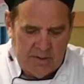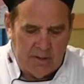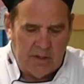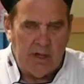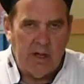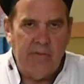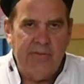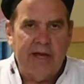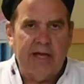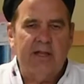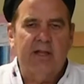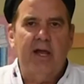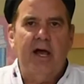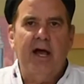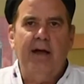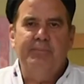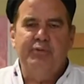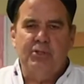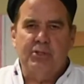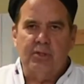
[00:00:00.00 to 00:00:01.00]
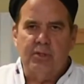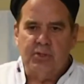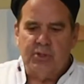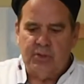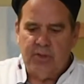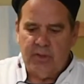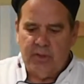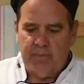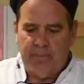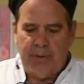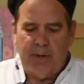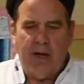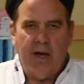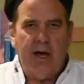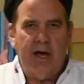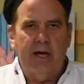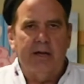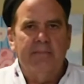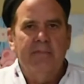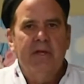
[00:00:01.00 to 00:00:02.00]
all that lobster to the
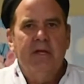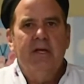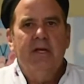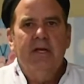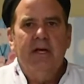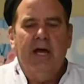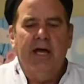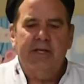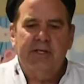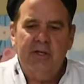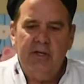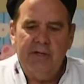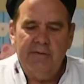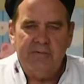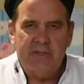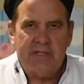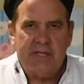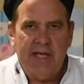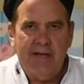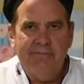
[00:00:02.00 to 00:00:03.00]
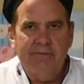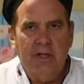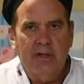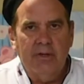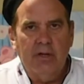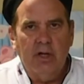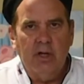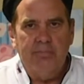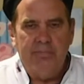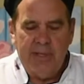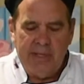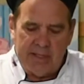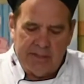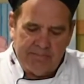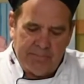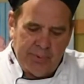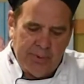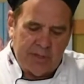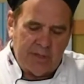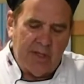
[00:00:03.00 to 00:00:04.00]
pot. I could have saved a little bit
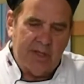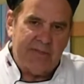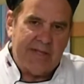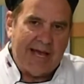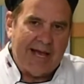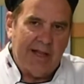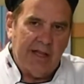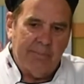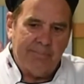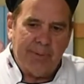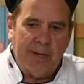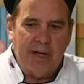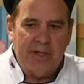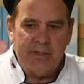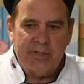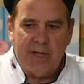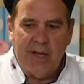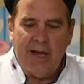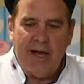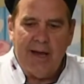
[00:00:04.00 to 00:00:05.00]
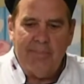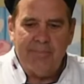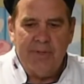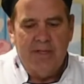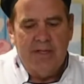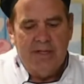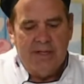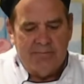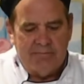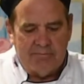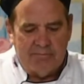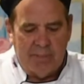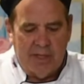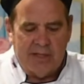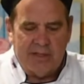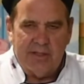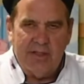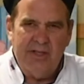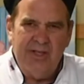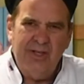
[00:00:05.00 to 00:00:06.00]
and put a dollop on top,
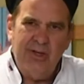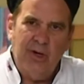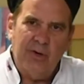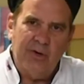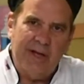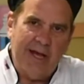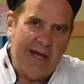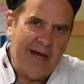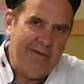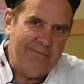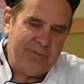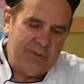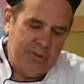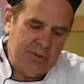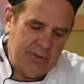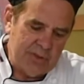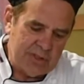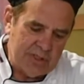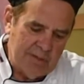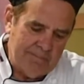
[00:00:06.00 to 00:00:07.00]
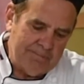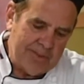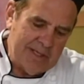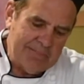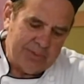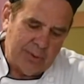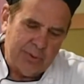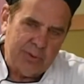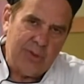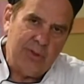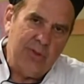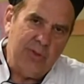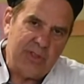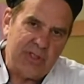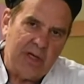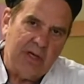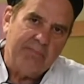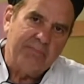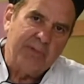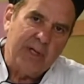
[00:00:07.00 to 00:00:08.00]
but you don't have to. Some people do,
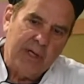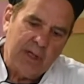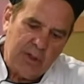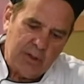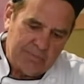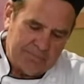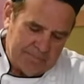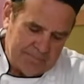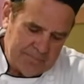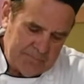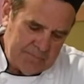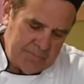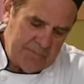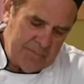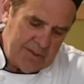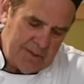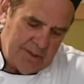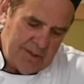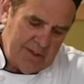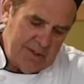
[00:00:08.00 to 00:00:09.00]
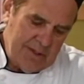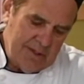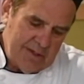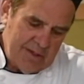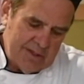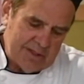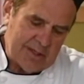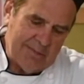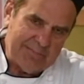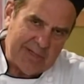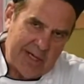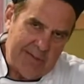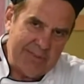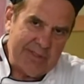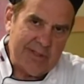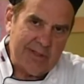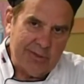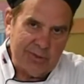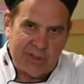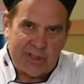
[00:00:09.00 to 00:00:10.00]
some don't.
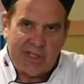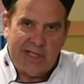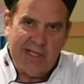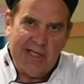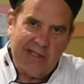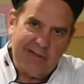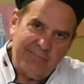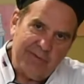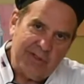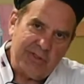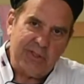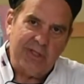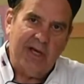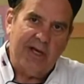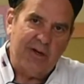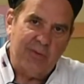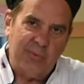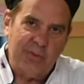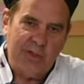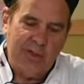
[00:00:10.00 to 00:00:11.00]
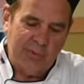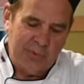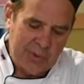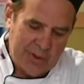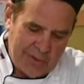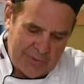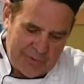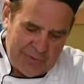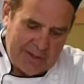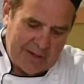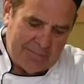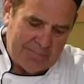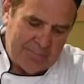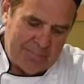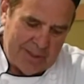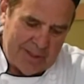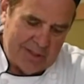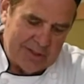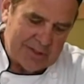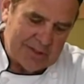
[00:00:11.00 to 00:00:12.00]
Sometimes it'll sink if it's not a real thick
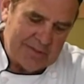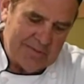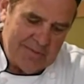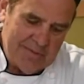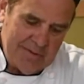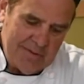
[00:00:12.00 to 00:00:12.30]
bisque.